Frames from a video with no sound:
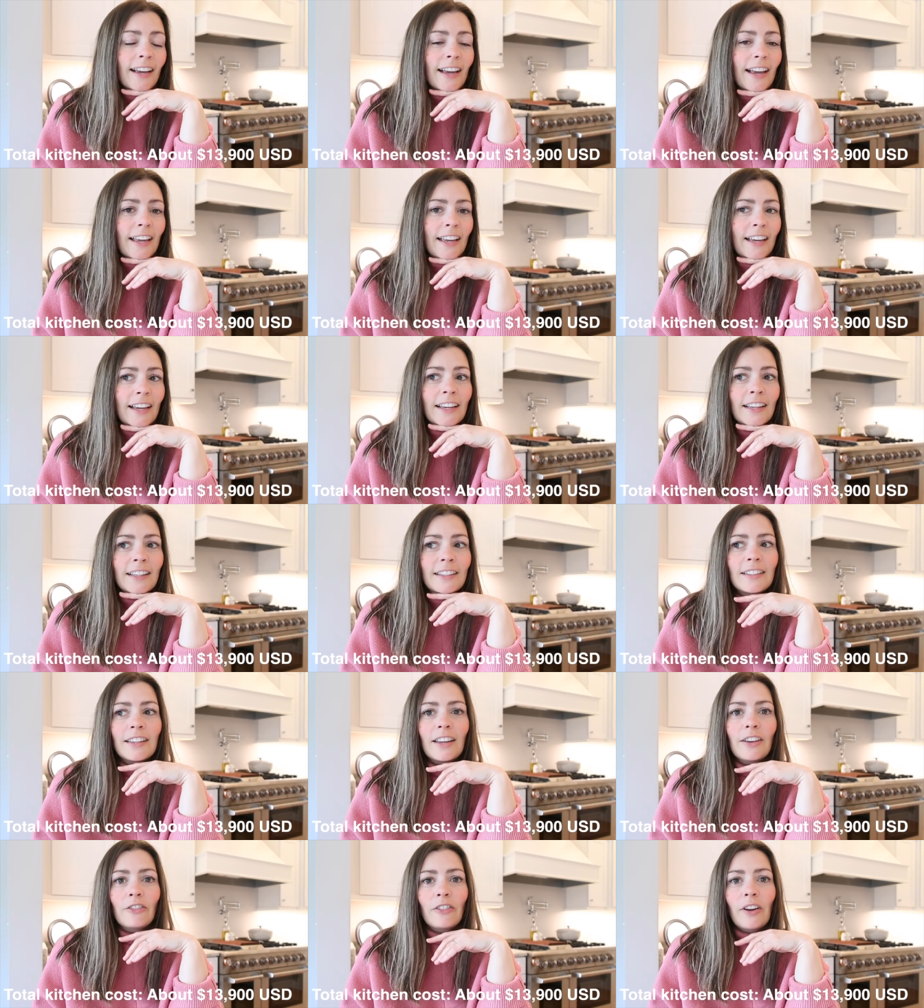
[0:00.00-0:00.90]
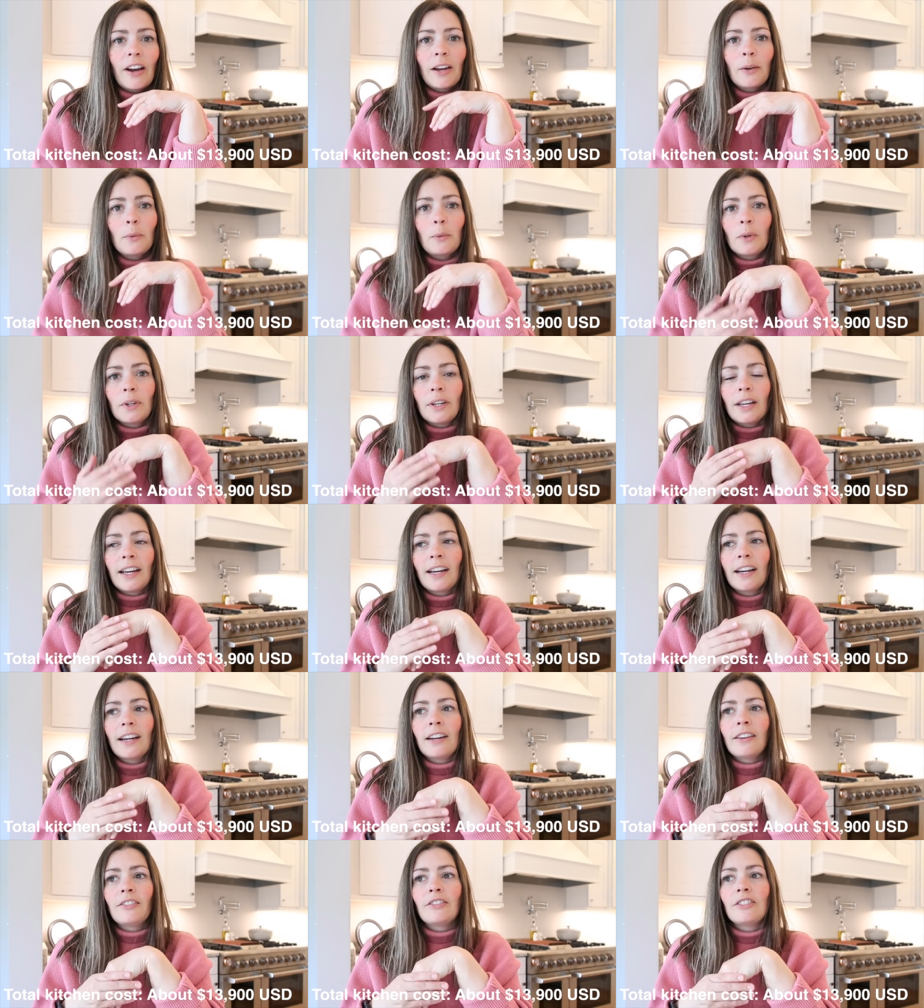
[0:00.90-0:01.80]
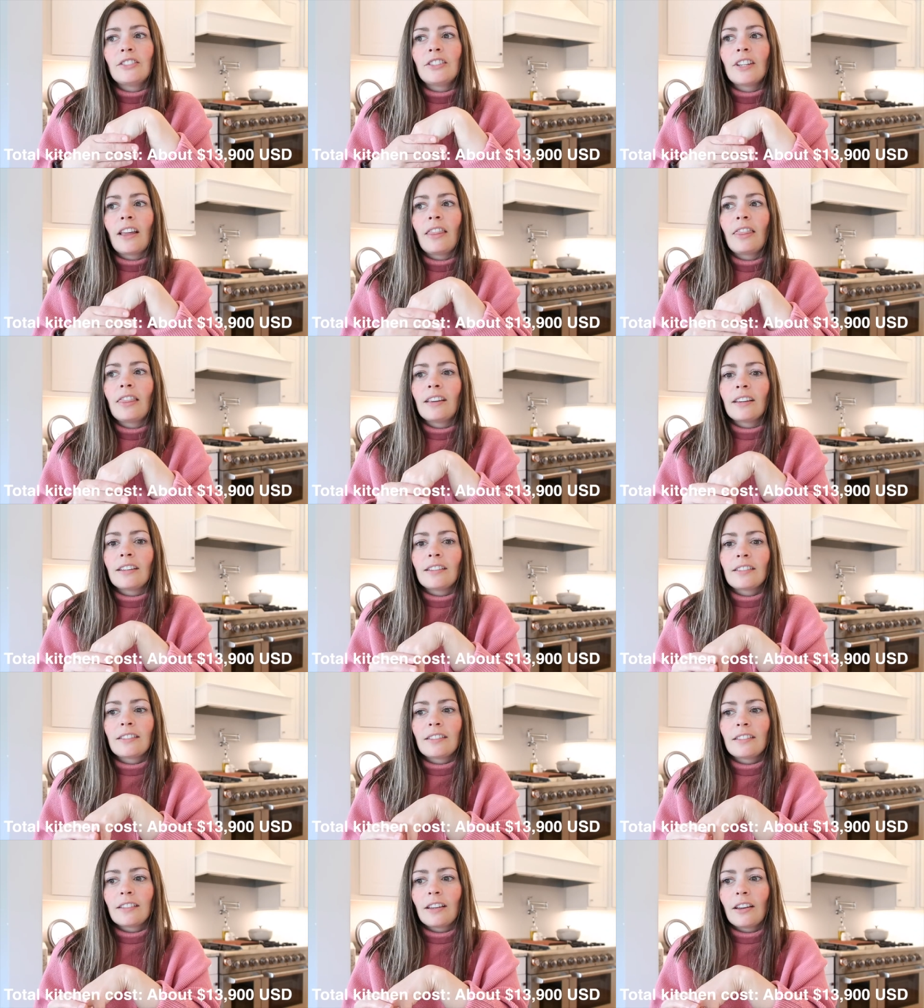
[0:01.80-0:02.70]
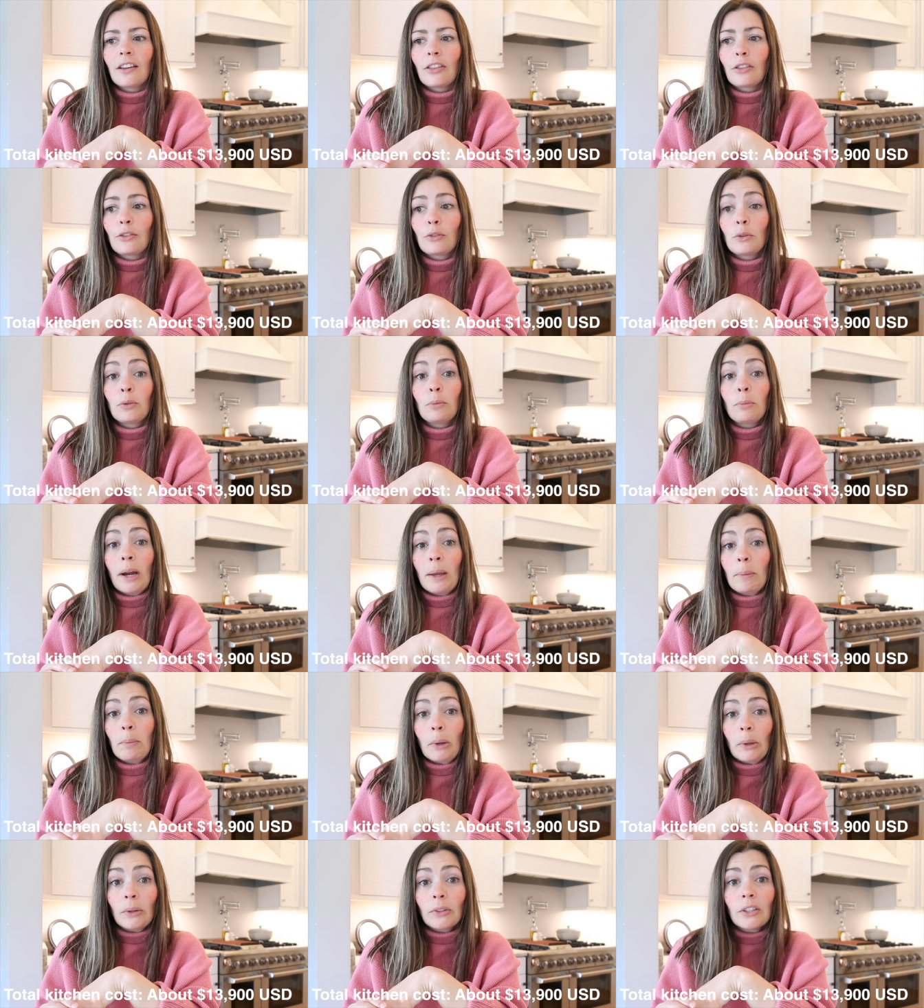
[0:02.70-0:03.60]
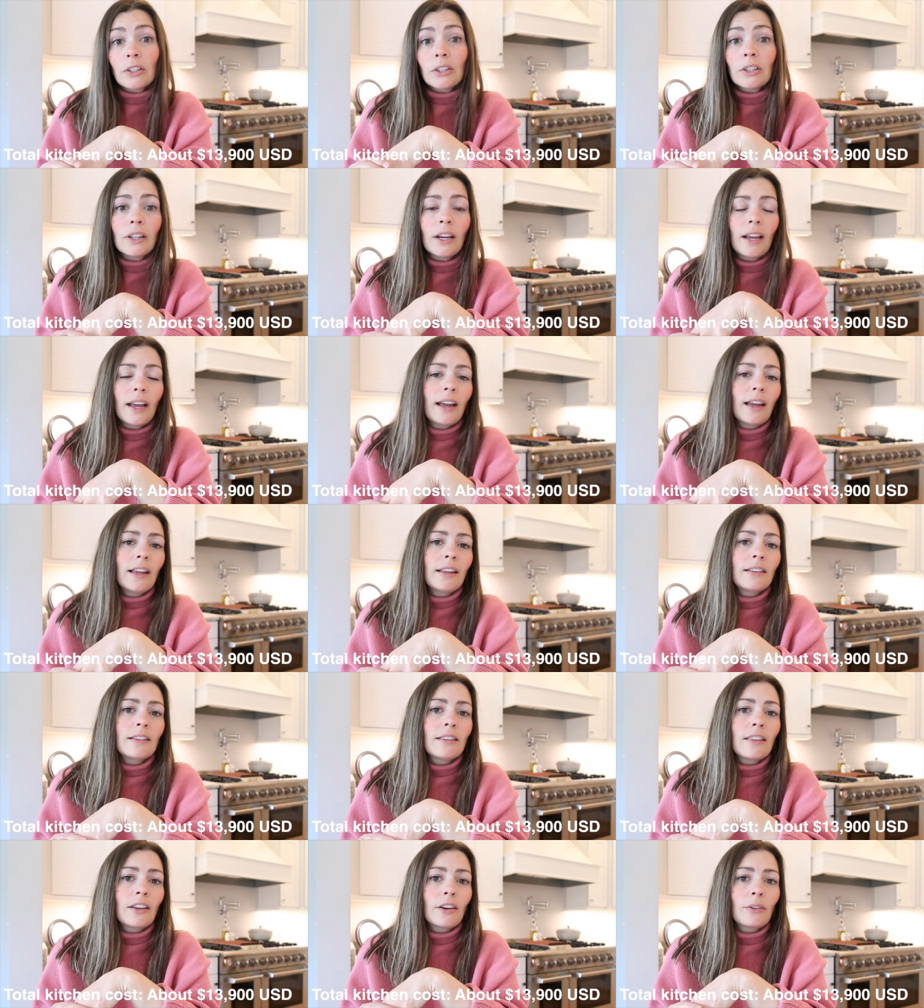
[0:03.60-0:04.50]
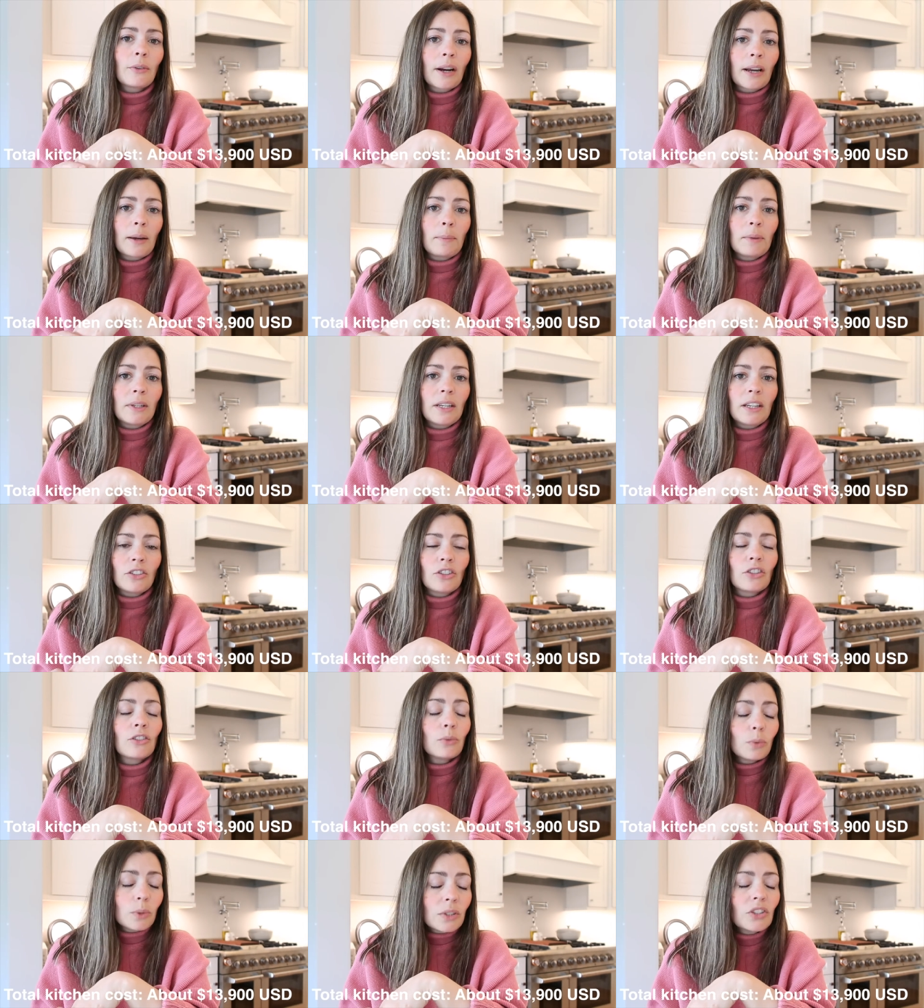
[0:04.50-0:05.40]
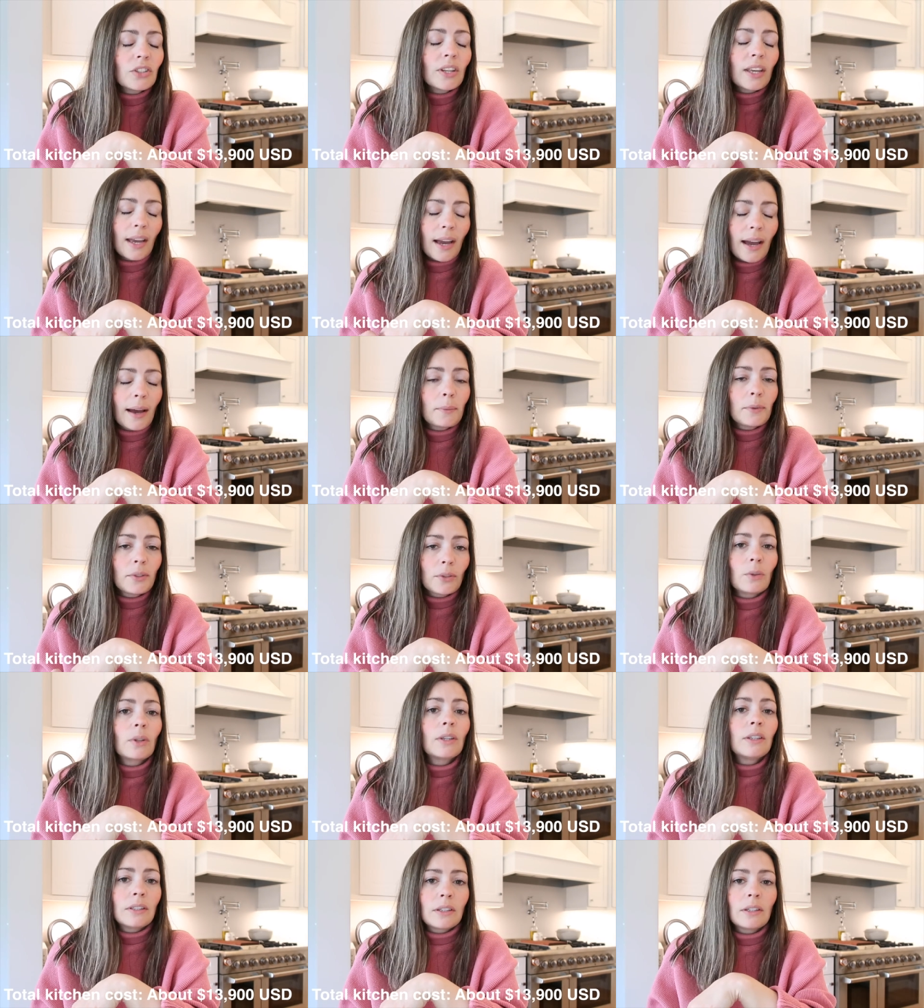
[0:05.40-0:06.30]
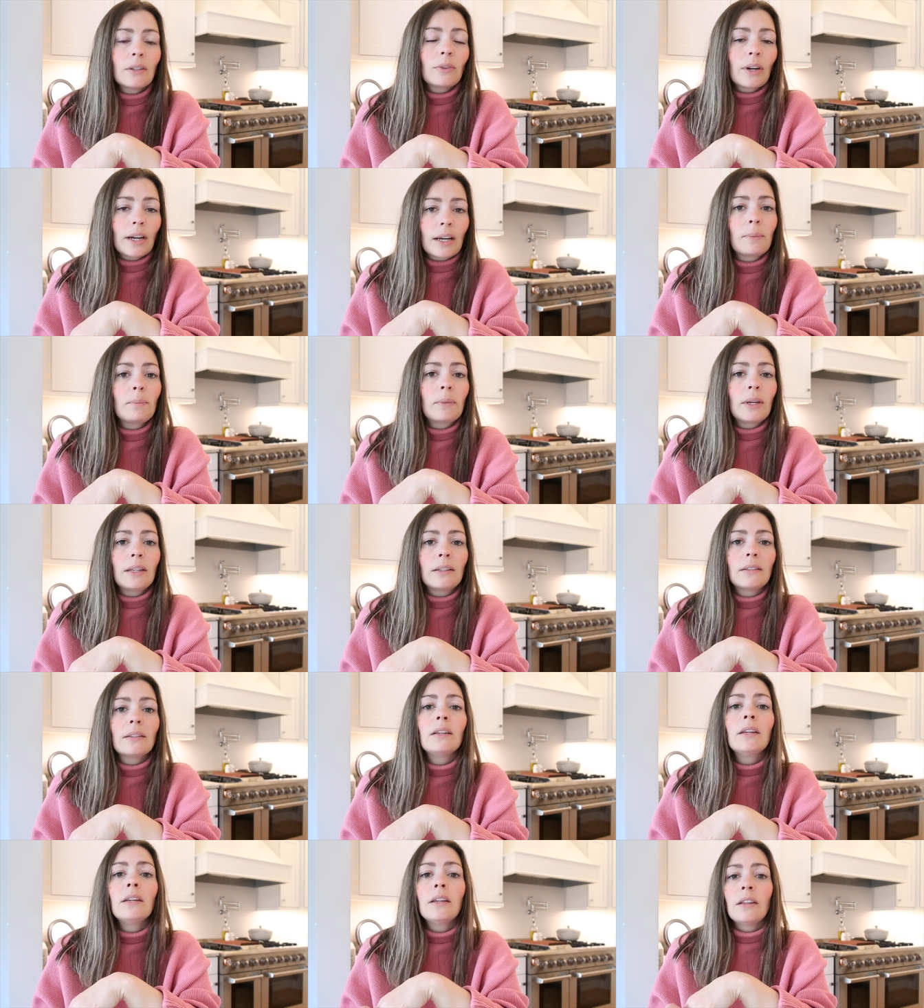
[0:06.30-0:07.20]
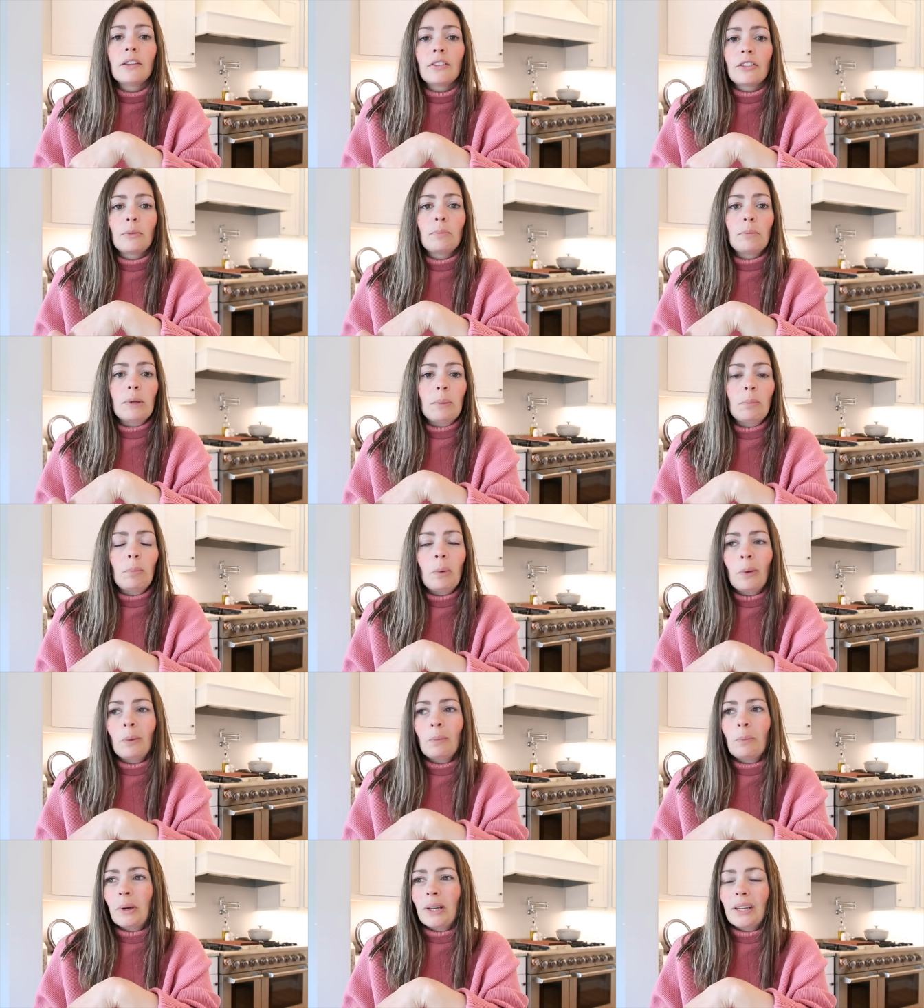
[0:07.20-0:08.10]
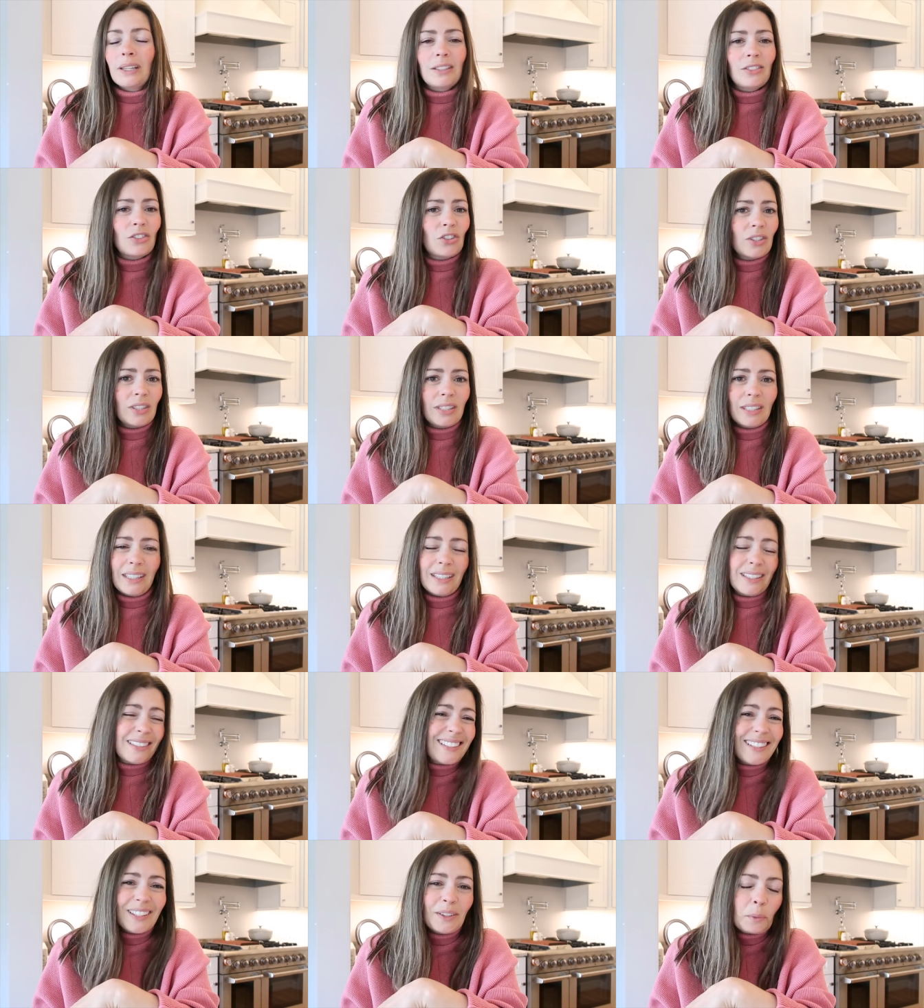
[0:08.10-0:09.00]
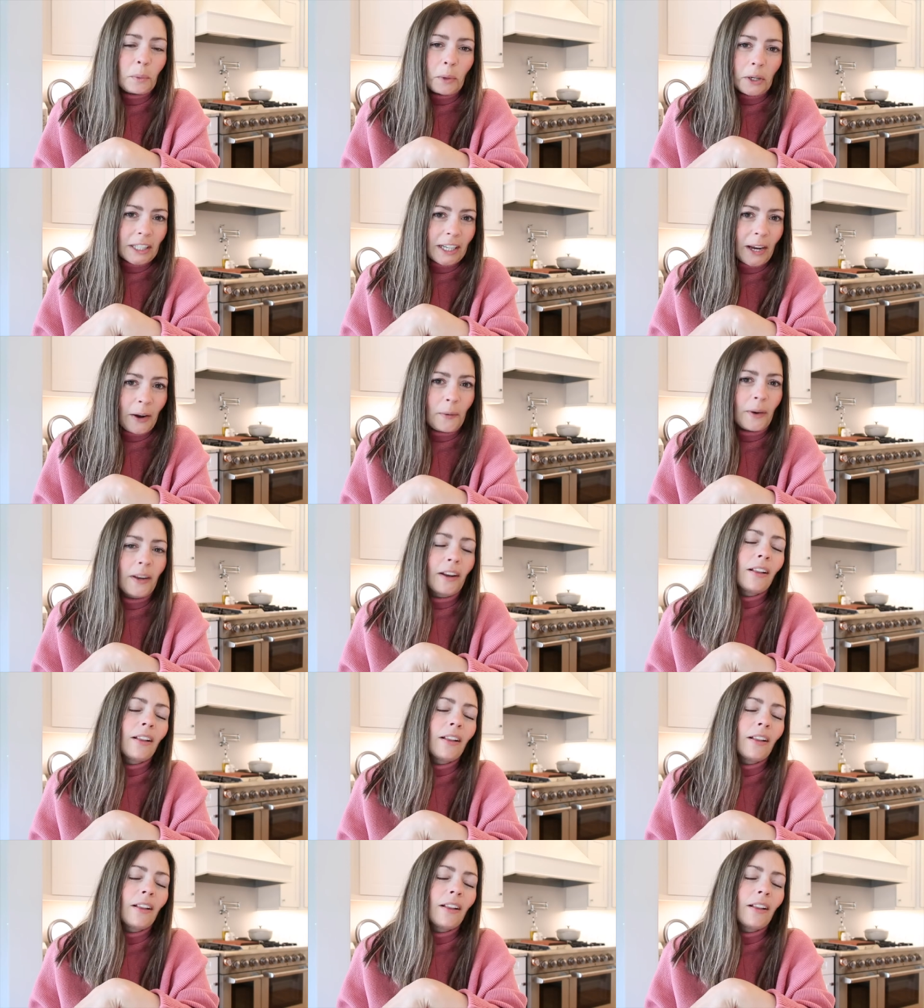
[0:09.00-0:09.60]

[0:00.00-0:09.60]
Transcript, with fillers: And if I would have done this through my builder and their recommendations, which they absolutely did recommend some people, but it didn't work out.